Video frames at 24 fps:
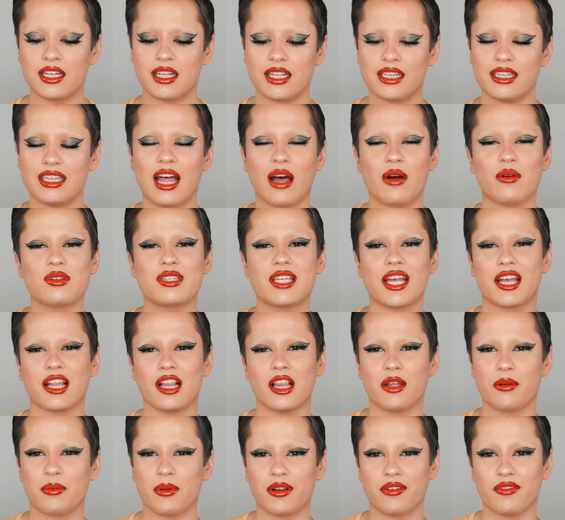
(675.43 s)
that was like a
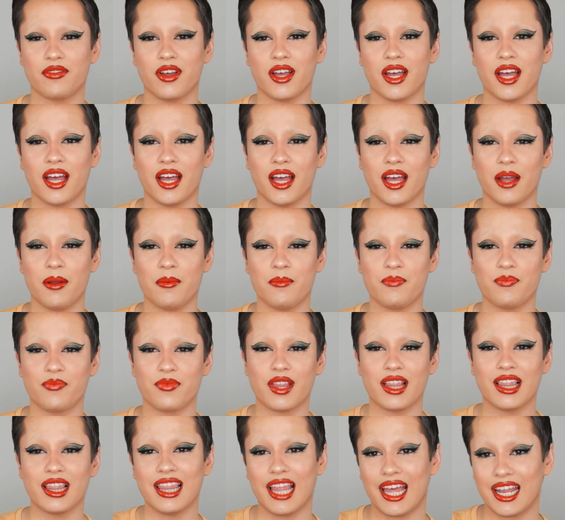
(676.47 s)
little bit of a
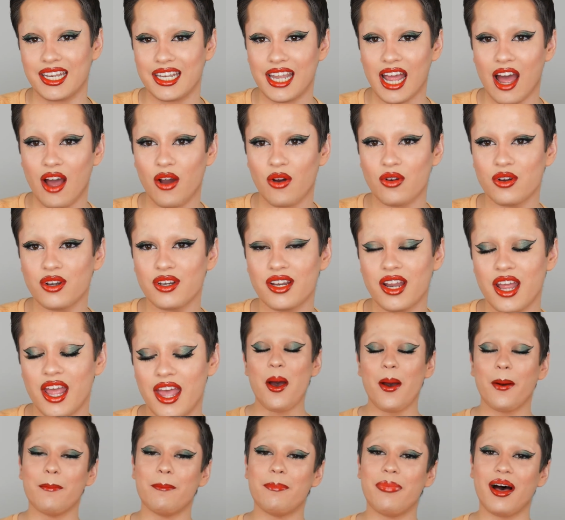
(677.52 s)
letdown.
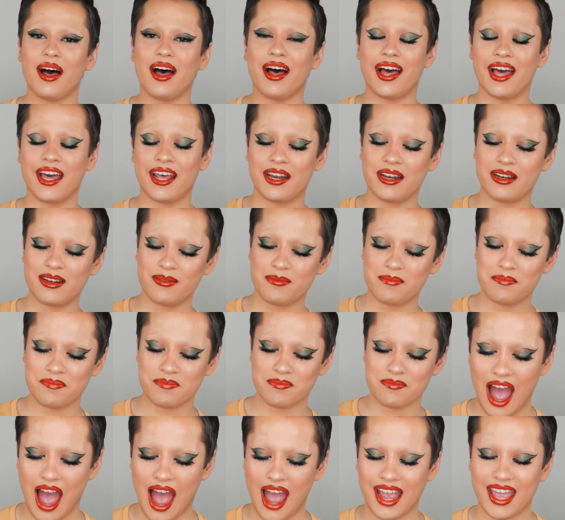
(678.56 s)
But
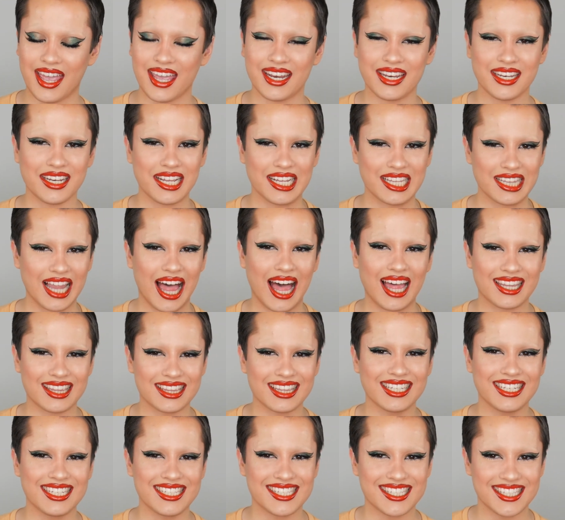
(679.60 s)
I can
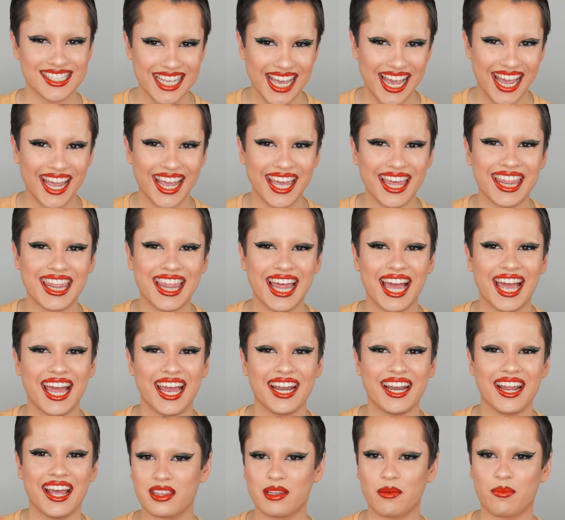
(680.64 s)
gladly say
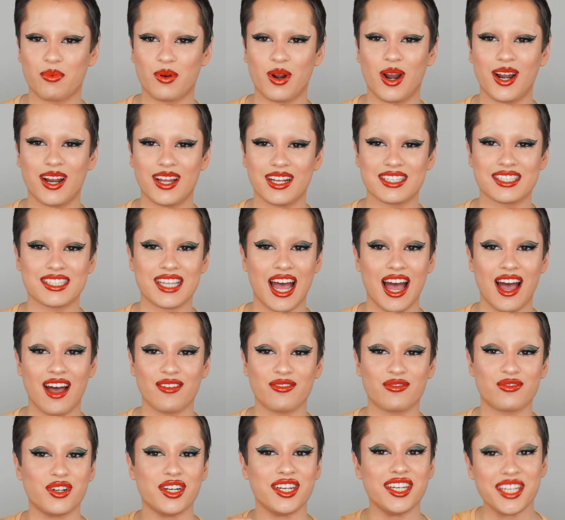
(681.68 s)
that the products
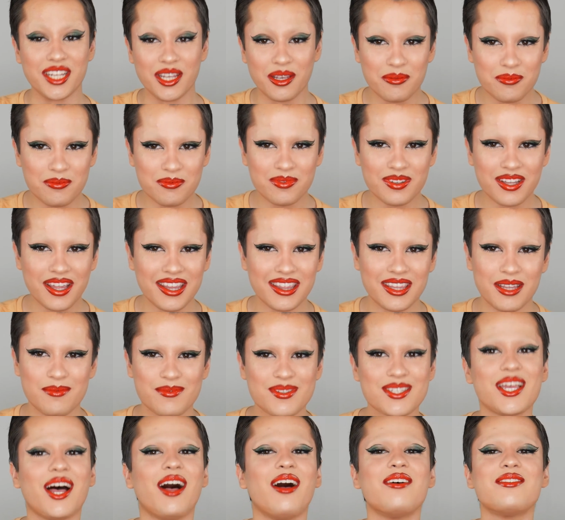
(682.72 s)
have redeemed
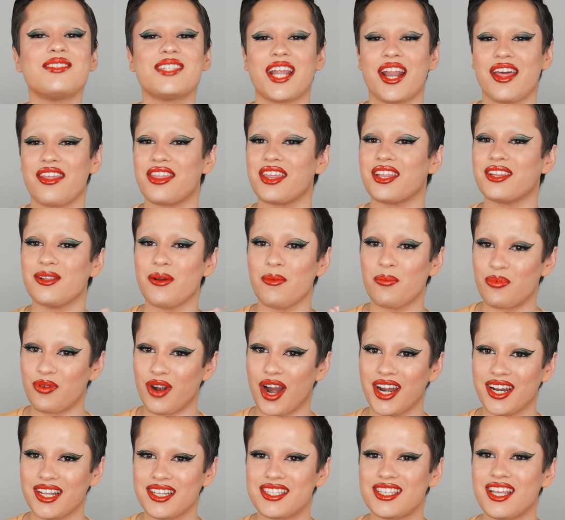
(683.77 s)
themselves, and I think the
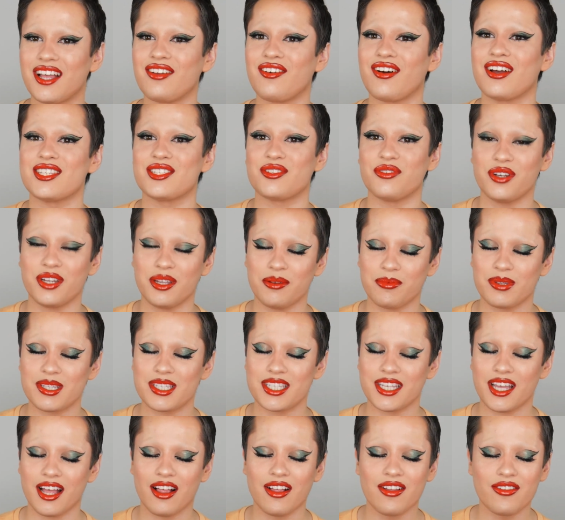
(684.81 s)
brand itself has redeemed
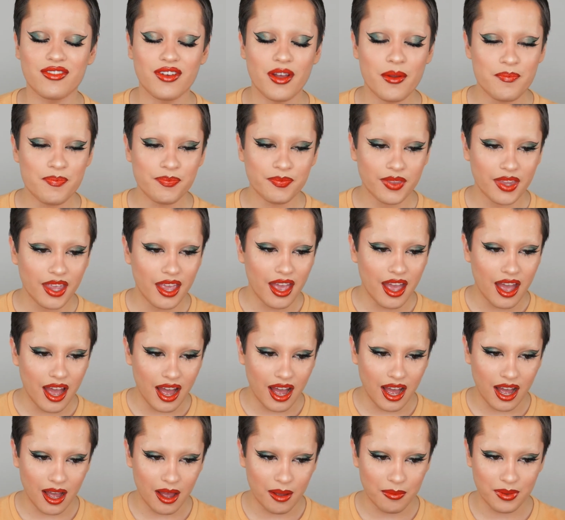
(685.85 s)
itself,
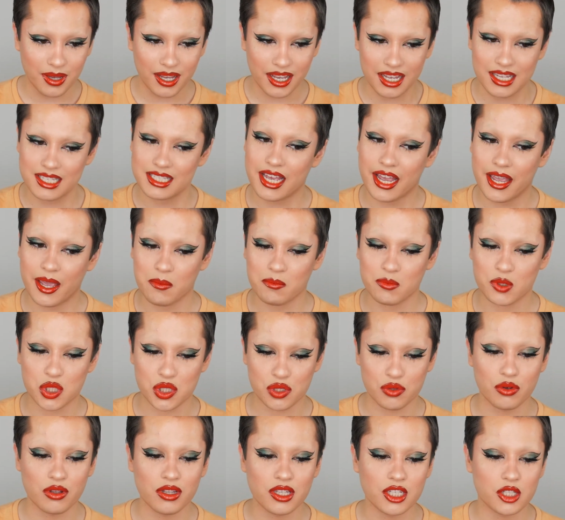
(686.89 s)
because I am
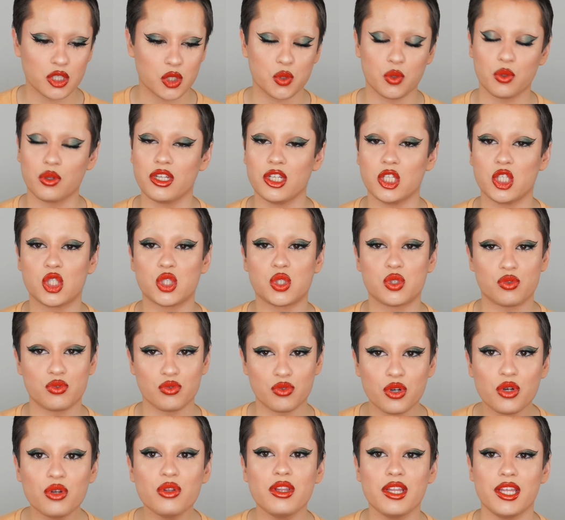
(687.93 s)

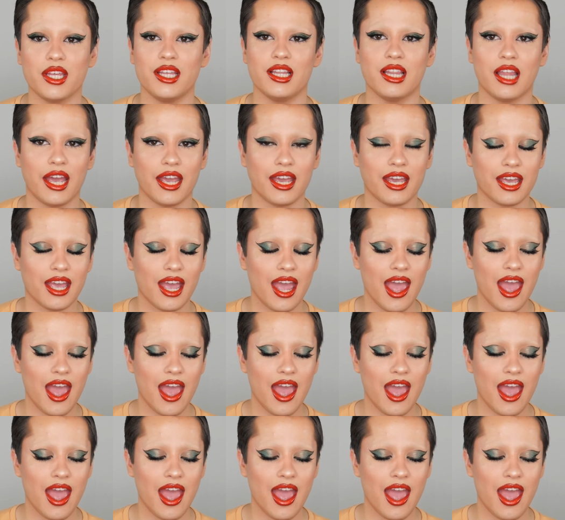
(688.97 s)
truly like